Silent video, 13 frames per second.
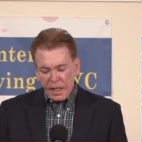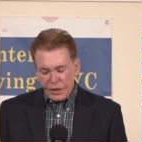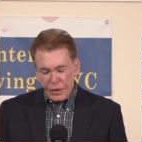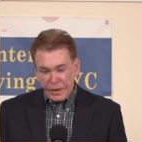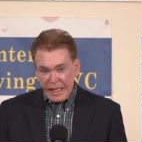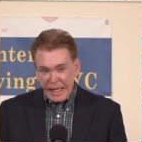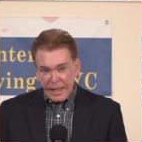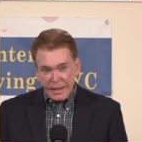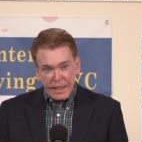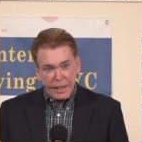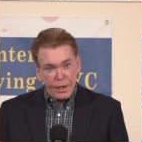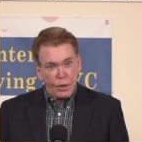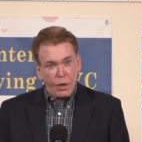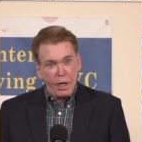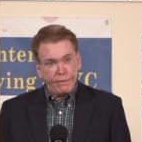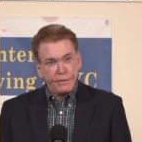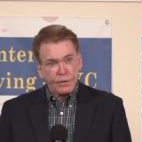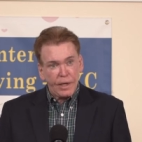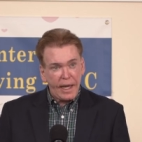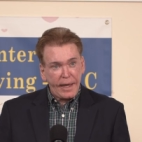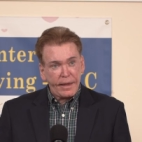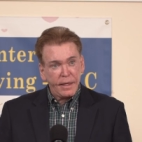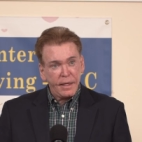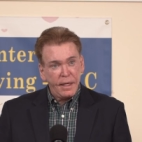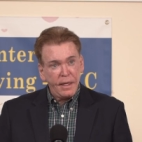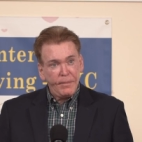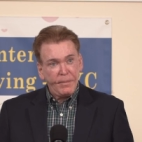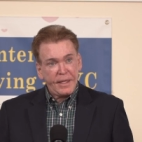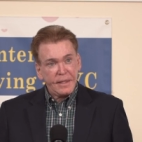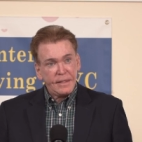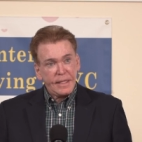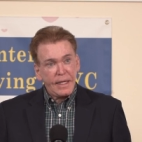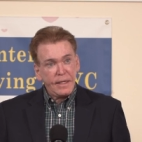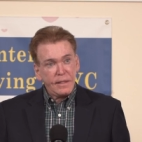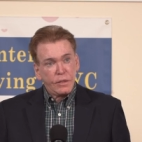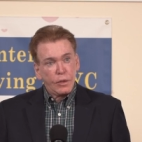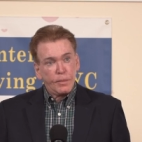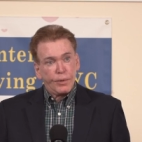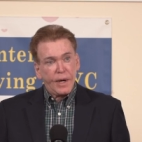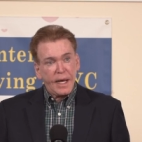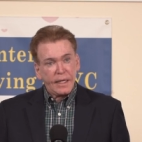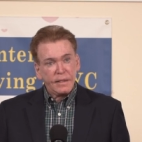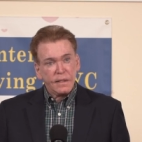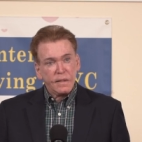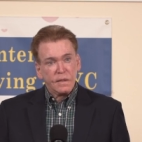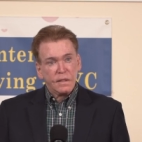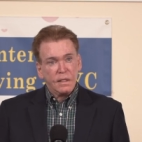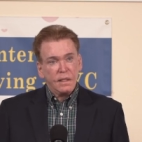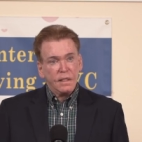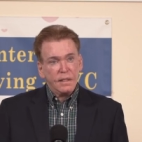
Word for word: You can't get her off track because that is her practice,